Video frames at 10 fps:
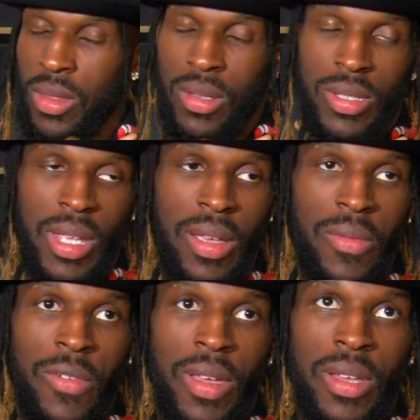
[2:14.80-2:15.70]
The
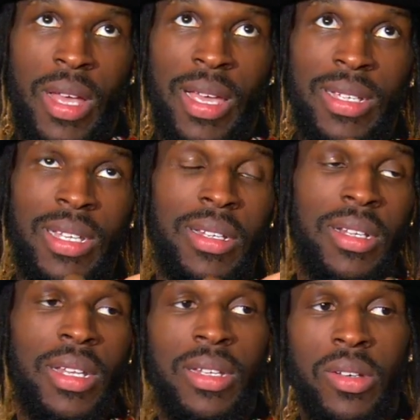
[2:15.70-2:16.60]
same fans, I guess they
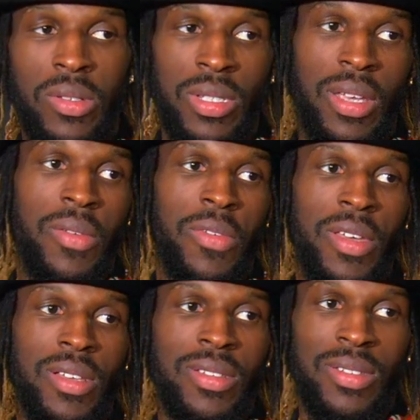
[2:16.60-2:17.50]
need to let those same
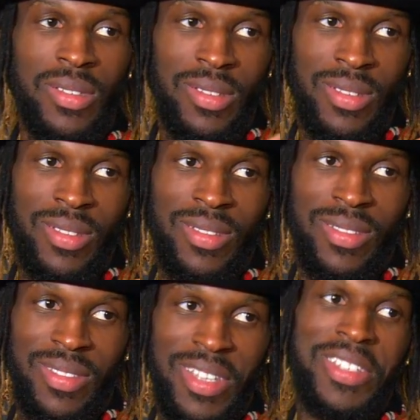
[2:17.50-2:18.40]
fans
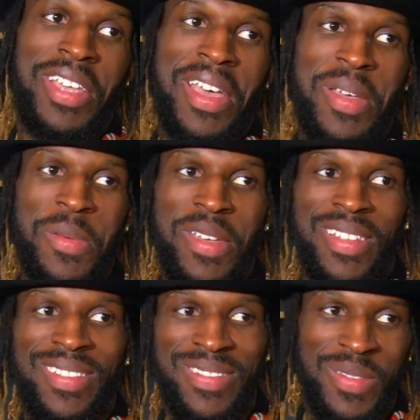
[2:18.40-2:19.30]
this game
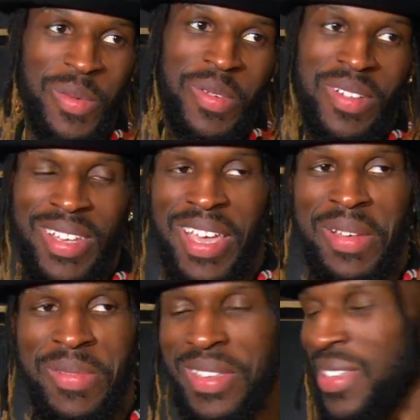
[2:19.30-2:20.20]
in on
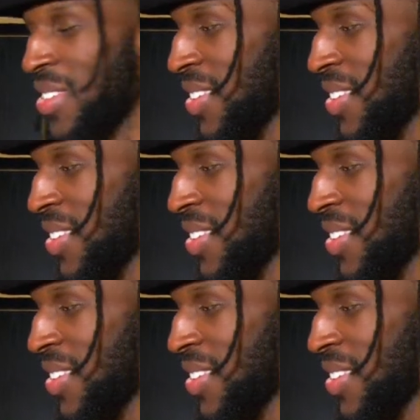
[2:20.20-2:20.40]
game six.